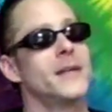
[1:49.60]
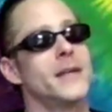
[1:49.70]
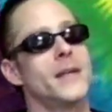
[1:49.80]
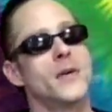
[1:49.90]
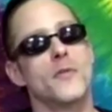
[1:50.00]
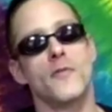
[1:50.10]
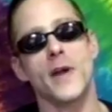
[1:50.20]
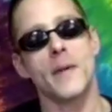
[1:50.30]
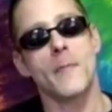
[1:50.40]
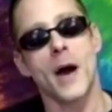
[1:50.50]
you know
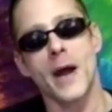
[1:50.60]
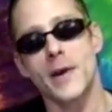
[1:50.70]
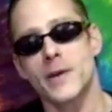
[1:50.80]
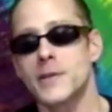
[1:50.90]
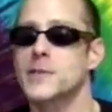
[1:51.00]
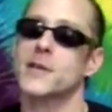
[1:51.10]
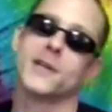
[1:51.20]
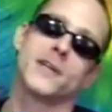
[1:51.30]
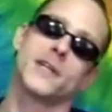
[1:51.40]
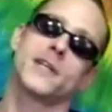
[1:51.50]
vampires
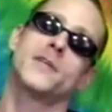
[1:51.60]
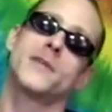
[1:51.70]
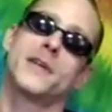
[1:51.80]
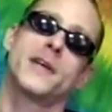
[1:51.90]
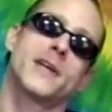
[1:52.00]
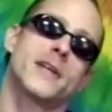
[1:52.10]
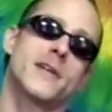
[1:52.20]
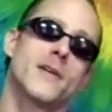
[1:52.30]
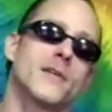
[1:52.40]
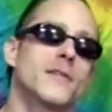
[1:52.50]
hunting in the night and
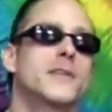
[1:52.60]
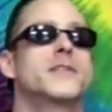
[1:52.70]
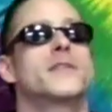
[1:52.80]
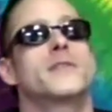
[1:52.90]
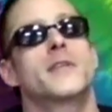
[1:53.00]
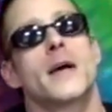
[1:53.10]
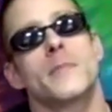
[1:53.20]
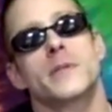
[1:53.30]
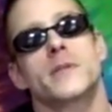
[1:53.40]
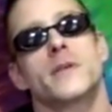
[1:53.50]
all this other type
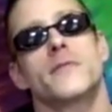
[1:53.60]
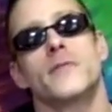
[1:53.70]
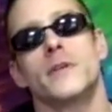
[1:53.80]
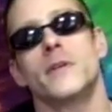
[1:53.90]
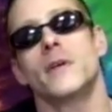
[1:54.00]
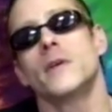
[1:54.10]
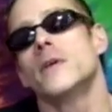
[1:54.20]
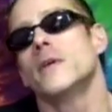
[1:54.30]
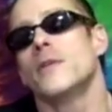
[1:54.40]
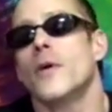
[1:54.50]
of stuff and
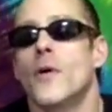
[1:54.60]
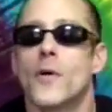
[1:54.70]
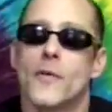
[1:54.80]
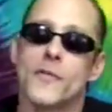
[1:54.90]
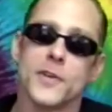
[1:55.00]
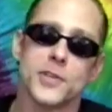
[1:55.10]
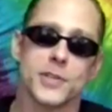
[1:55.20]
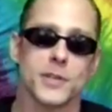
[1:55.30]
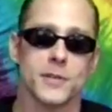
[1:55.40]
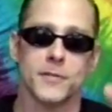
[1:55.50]
the whole
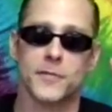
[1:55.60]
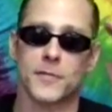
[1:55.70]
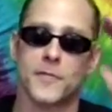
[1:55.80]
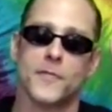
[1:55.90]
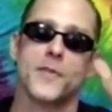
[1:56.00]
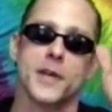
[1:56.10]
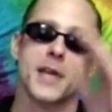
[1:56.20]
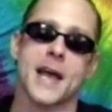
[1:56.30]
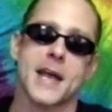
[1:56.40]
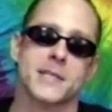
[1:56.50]
vision of the
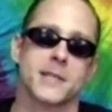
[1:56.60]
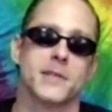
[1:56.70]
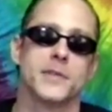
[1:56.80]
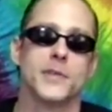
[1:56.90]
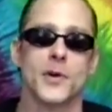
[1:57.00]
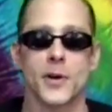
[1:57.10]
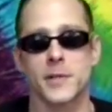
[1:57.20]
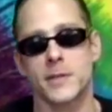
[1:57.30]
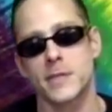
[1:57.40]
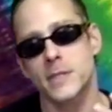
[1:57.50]
castle in
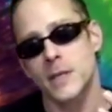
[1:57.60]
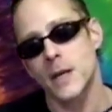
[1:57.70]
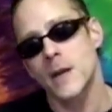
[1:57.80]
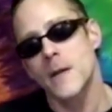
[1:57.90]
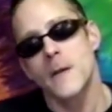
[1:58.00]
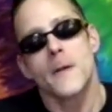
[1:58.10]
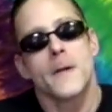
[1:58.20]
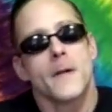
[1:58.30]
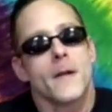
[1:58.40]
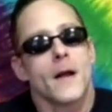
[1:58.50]
darkness. Uh,
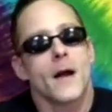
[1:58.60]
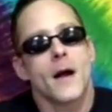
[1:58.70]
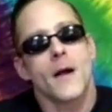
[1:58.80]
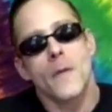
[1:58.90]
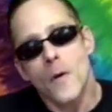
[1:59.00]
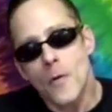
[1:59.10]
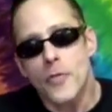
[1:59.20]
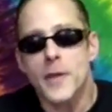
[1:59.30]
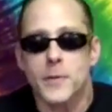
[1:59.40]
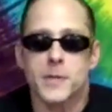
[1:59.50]
uh, the whole
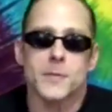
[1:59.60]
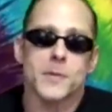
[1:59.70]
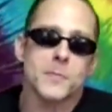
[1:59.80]
thing was, was